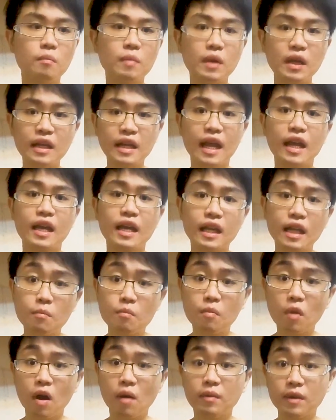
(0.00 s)
being naked
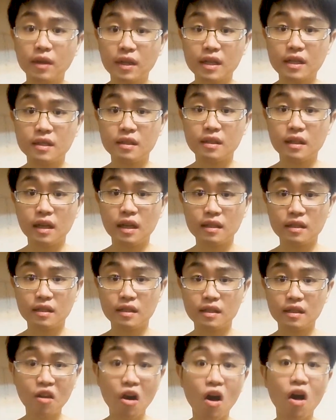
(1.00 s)
in public
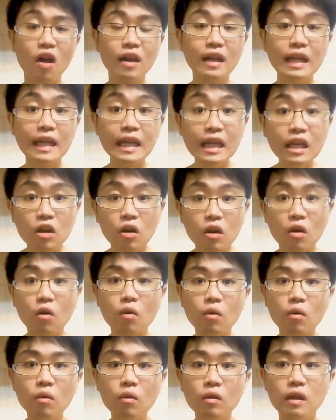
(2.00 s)
is, not
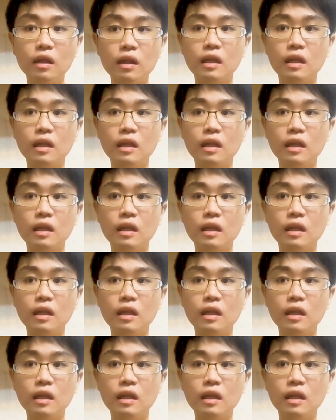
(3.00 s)
legal.